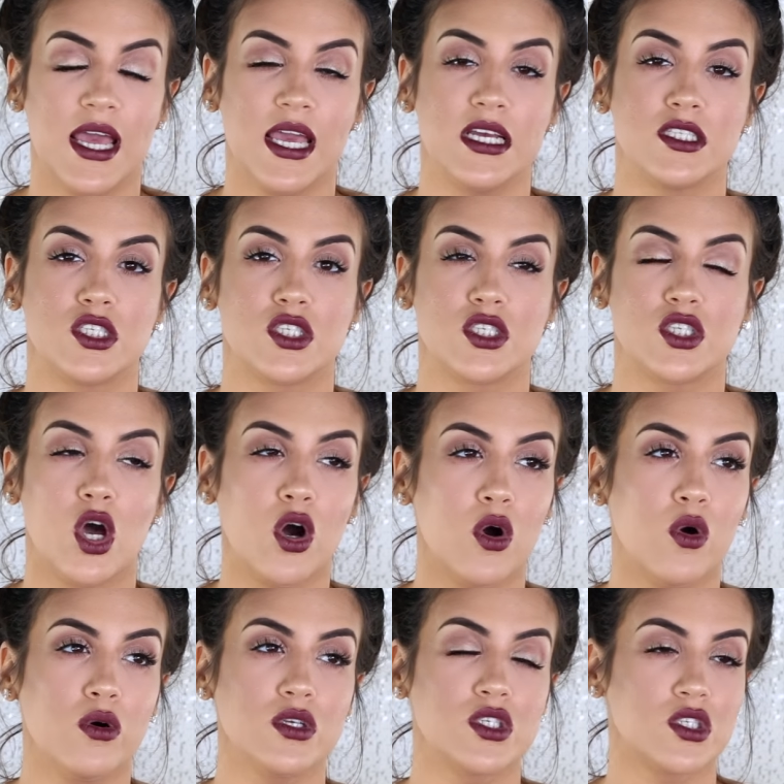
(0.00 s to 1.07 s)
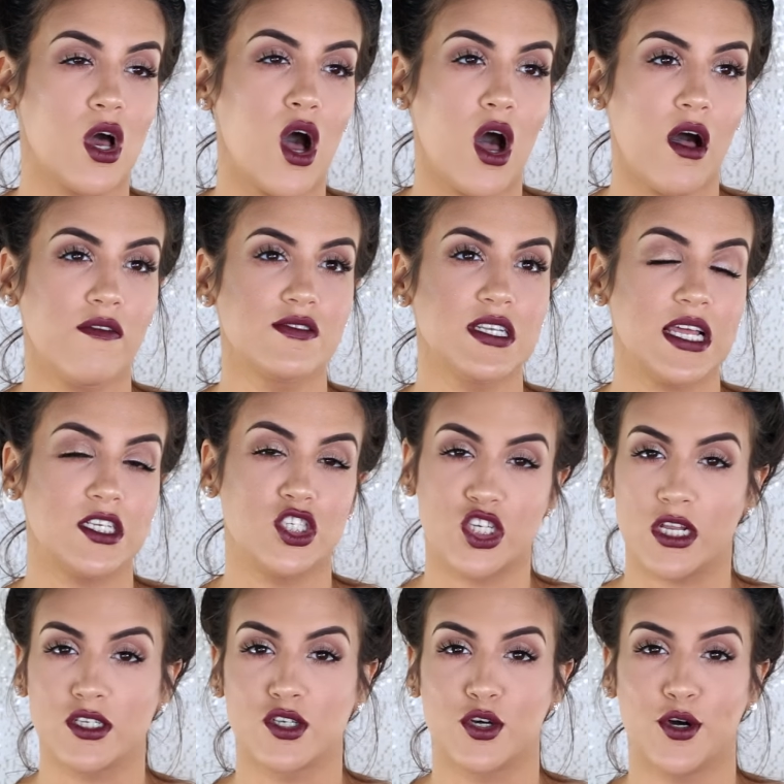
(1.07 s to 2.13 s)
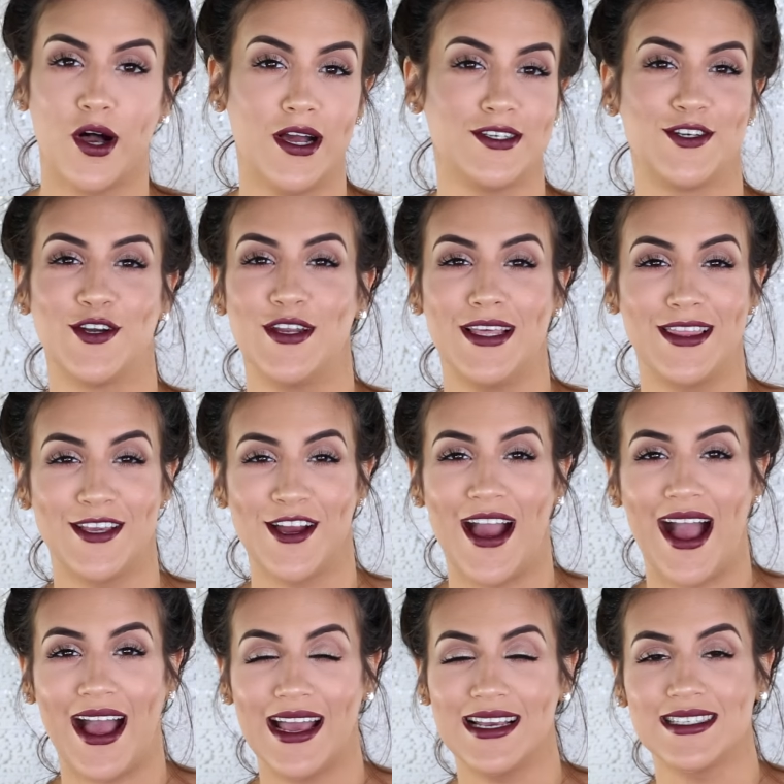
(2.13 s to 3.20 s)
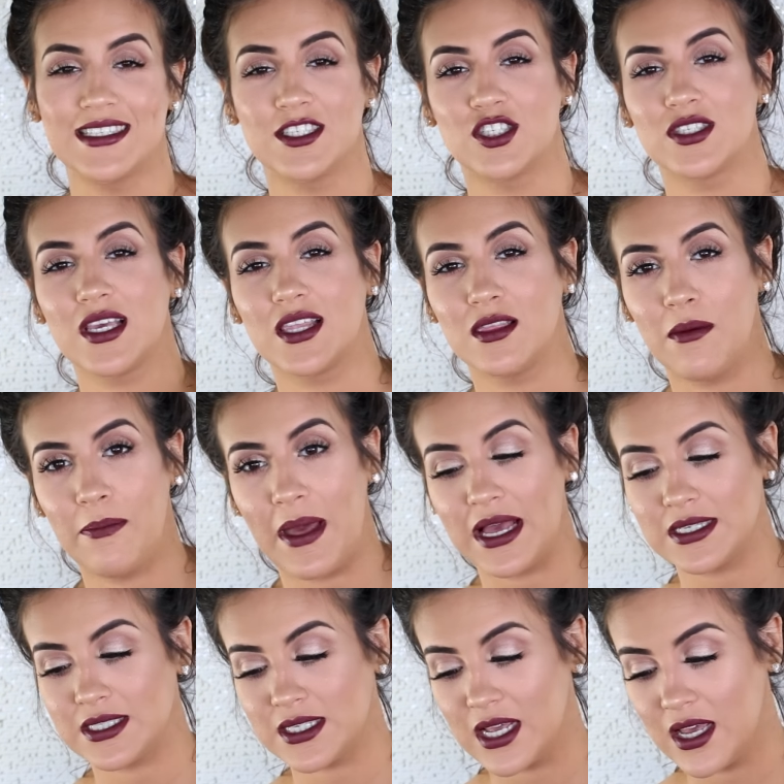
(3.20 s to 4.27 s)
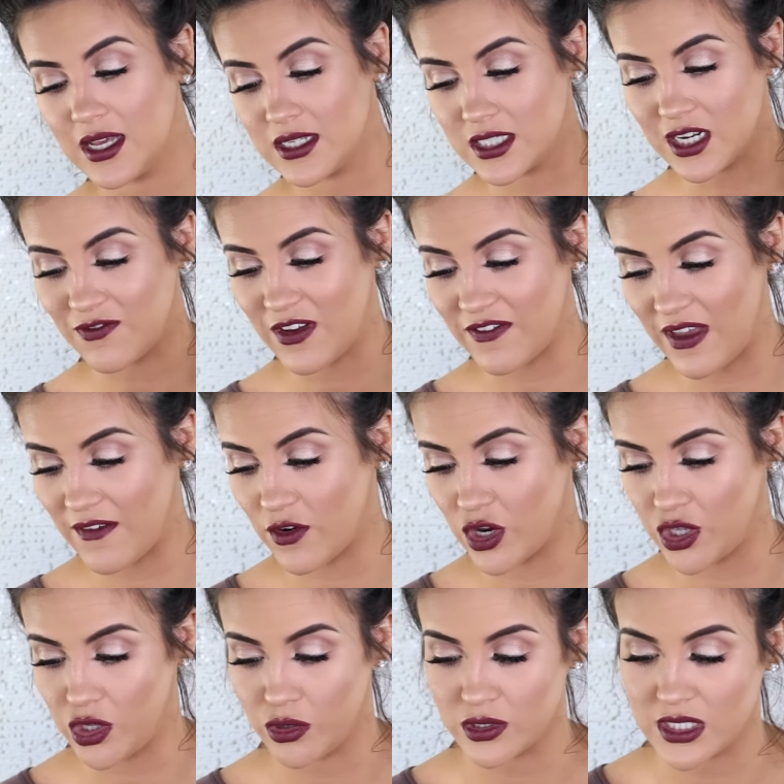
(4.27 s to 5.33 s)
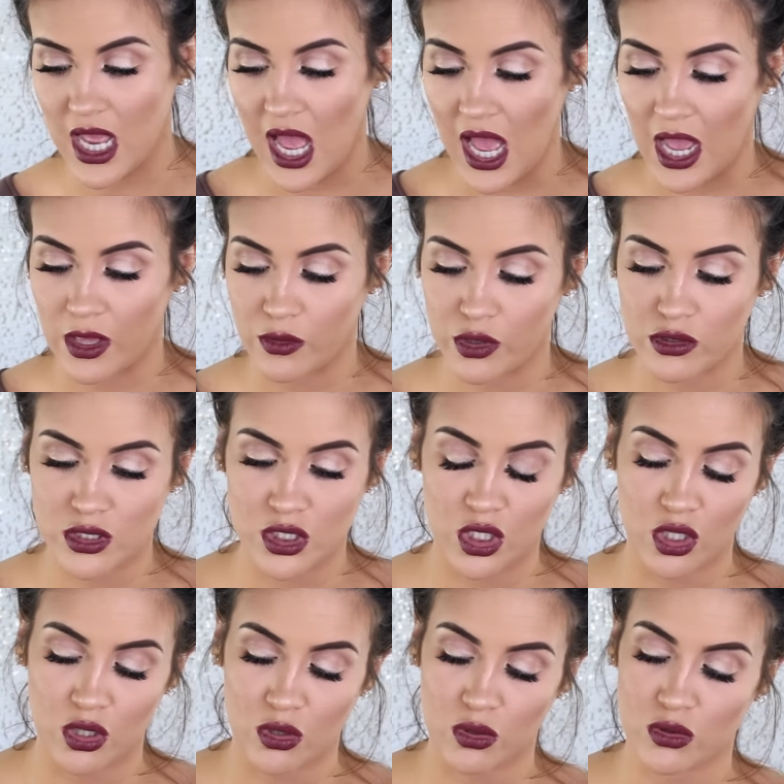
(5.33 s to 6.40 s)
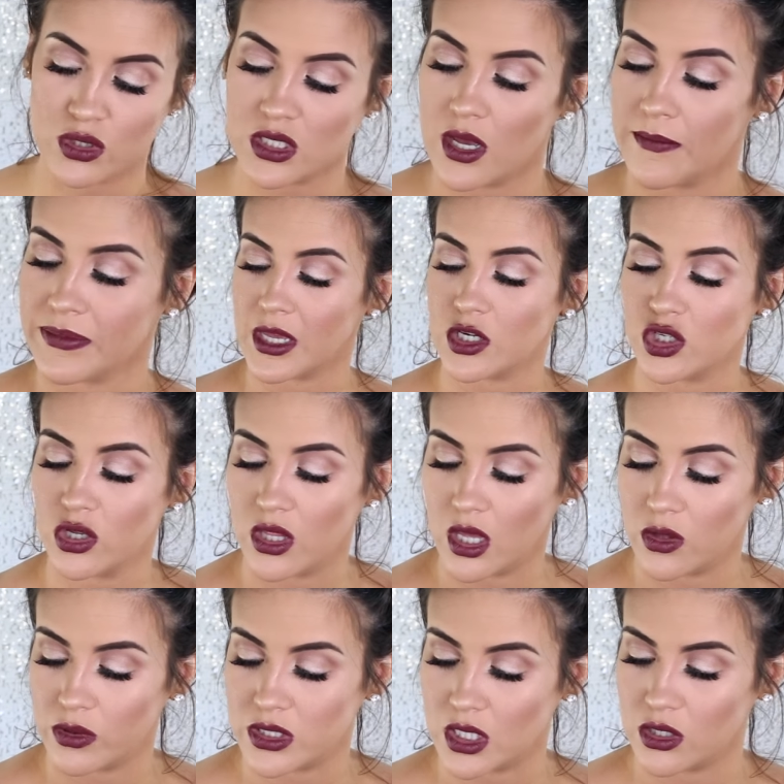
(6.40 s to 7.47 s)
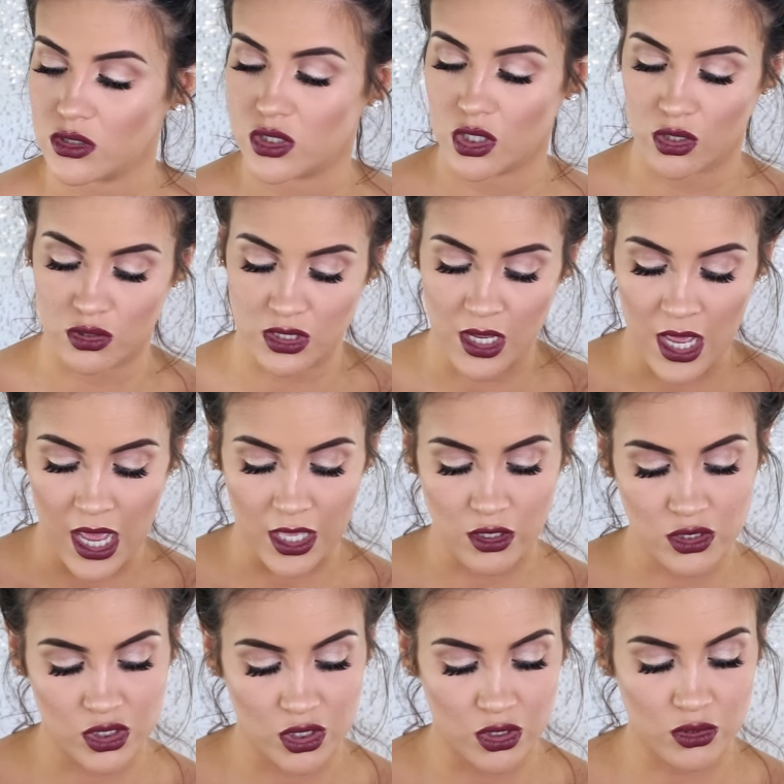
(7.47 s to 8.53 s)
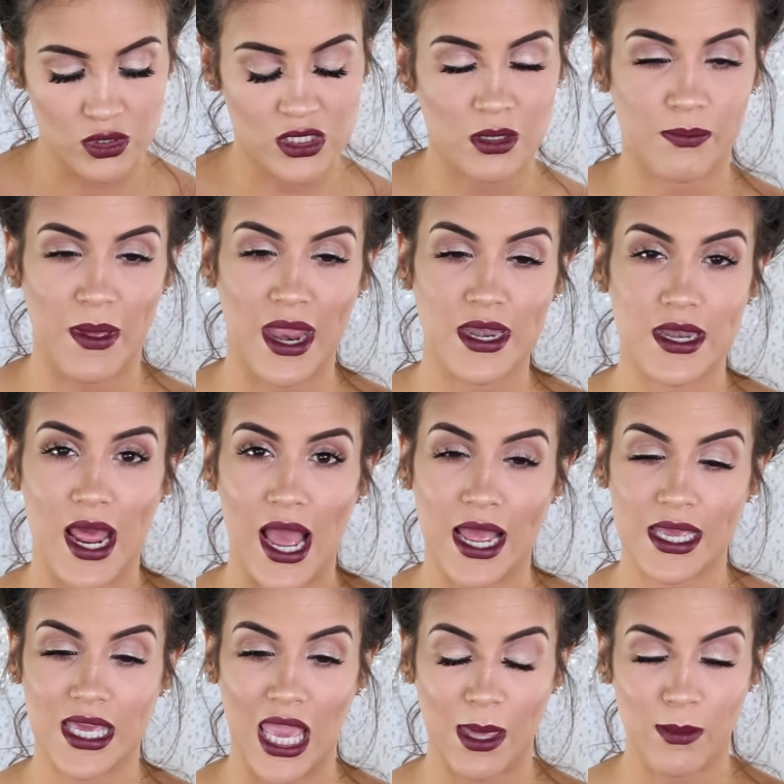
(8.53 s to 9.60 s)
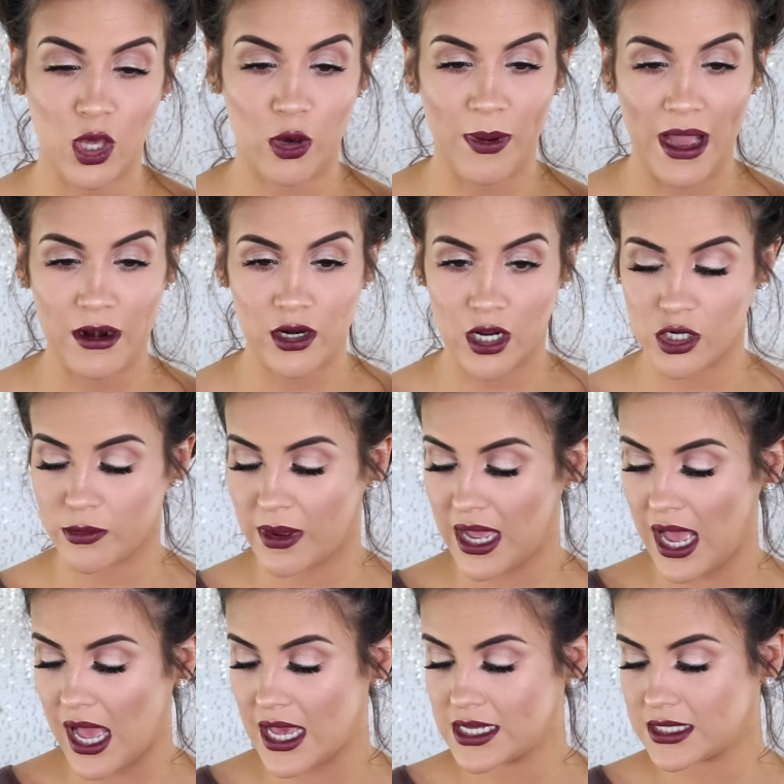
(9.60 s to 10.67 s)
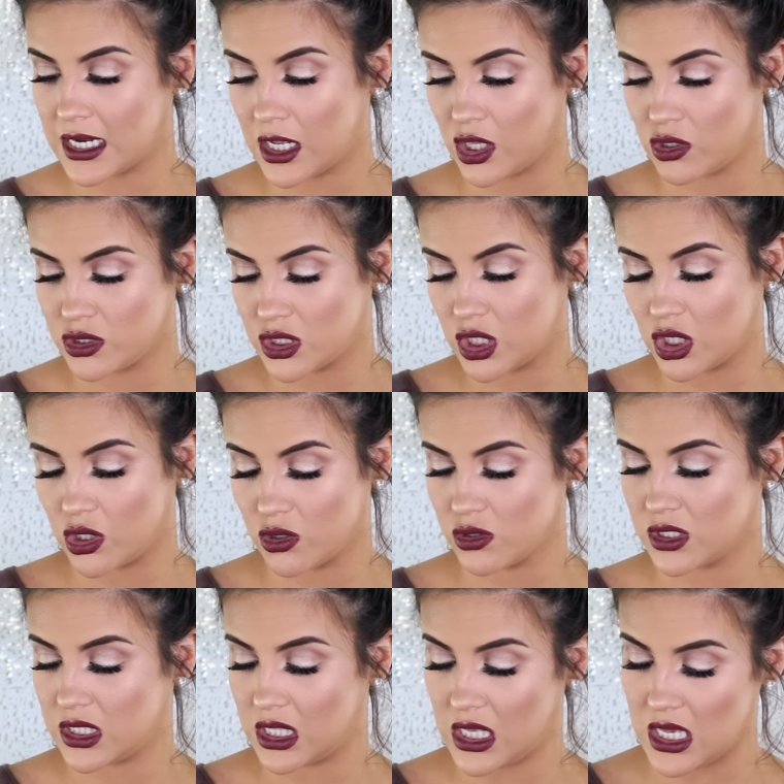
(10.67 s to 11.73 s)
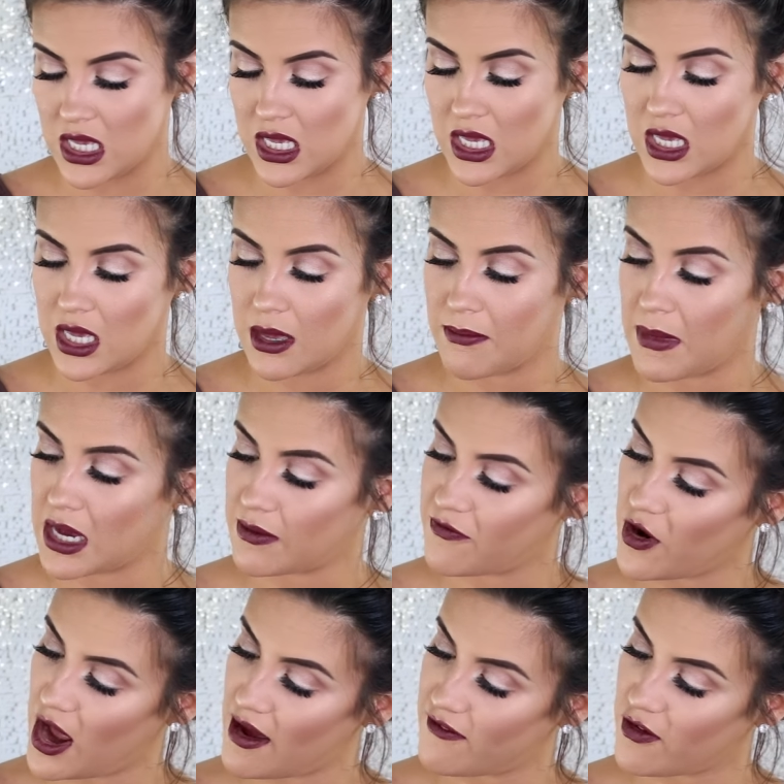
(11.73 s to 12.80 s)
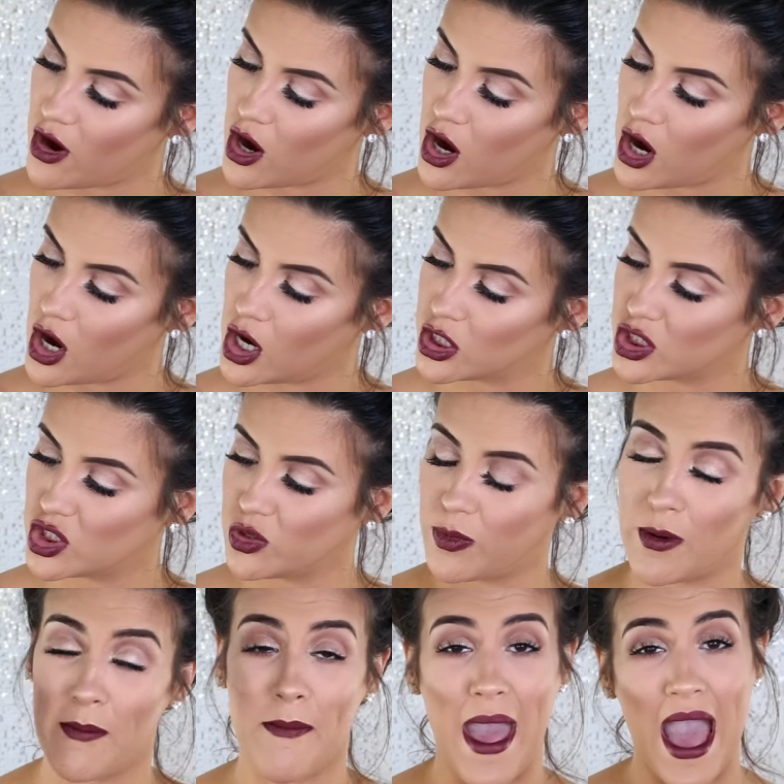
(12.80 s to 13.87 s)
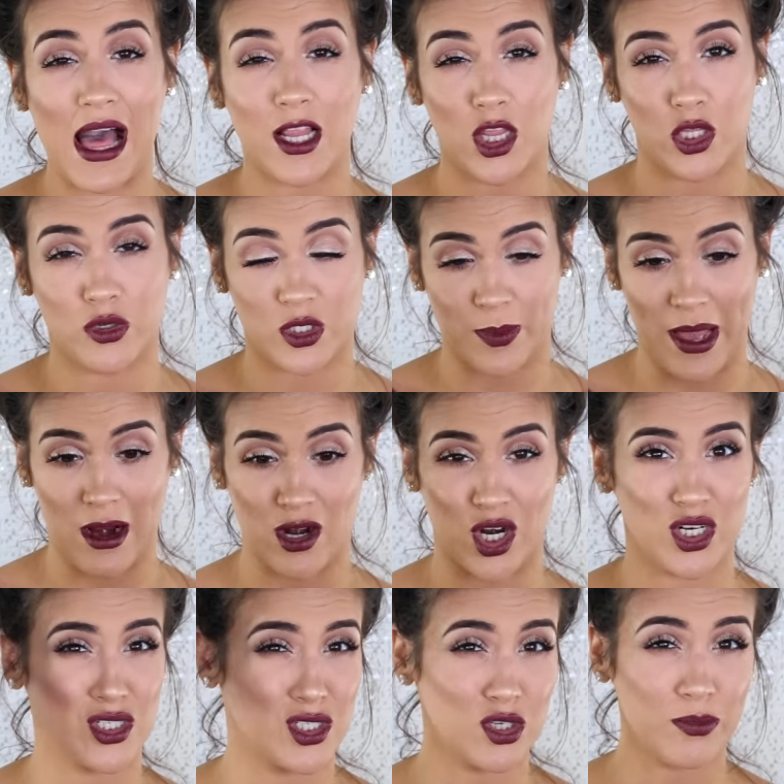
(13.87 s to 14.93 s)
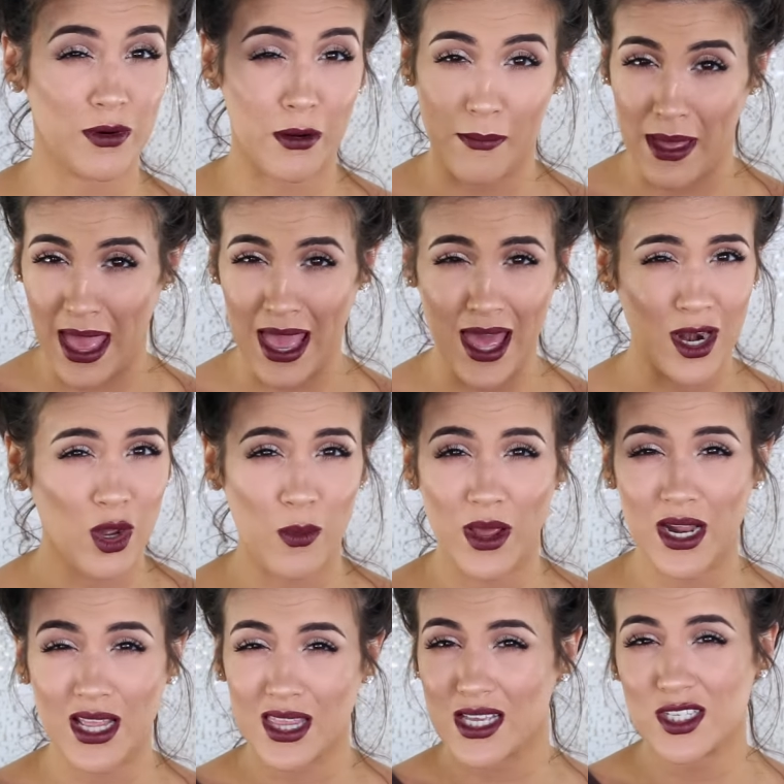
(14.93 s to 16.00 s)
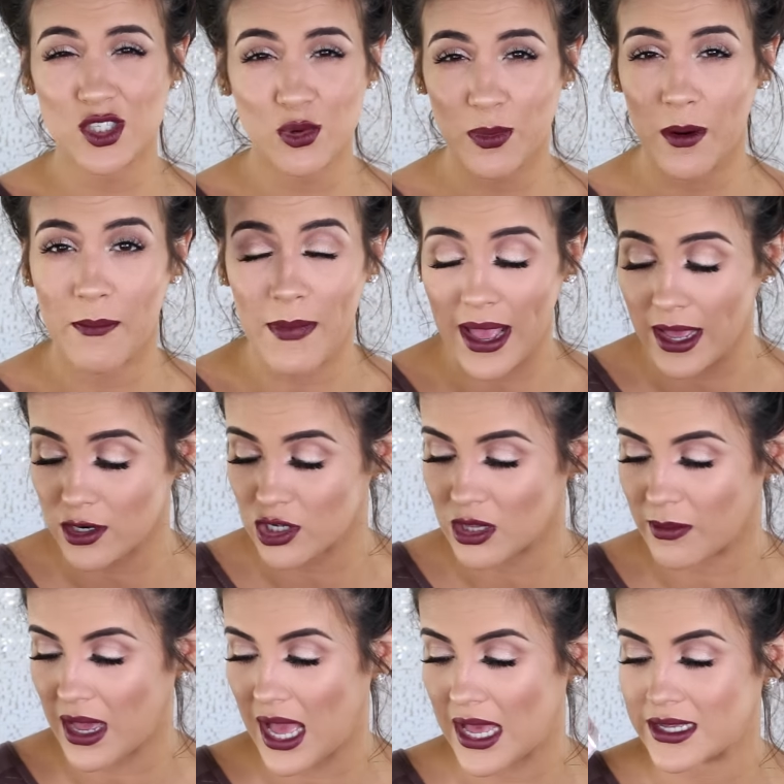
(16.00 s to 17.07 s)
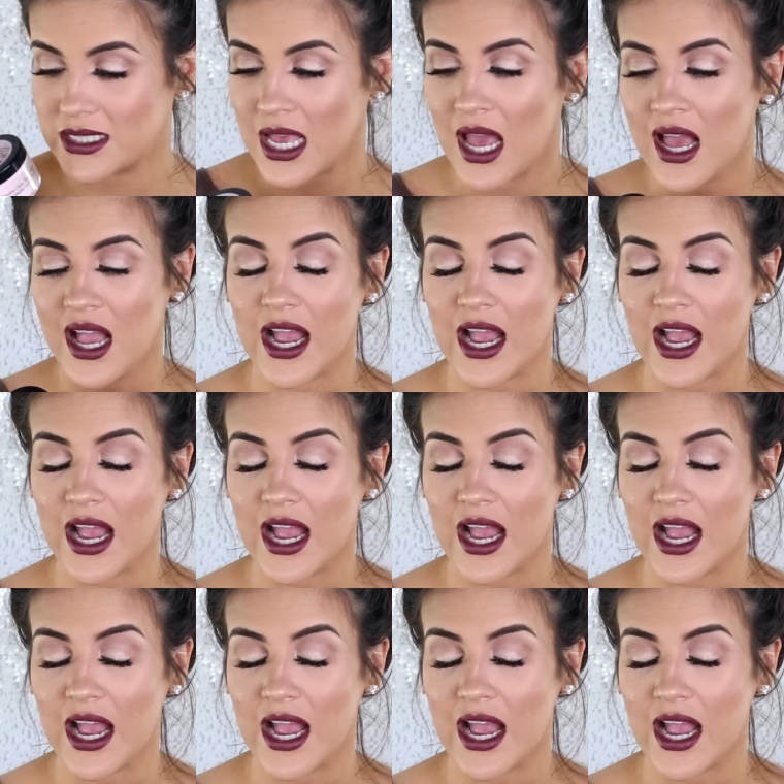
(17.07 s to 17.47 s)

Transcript: It's so soft and gentle underneath your eyes. It's just like the best stuff I've ever used. I used to use, I'll show you the other ones I used to use. I used to use the Ben Nye Cameo powder under my eyes and I used to use the Make Up For Ever Super Matte Loose Powder. Super matte, I don't want anything super matte underneath my eyes.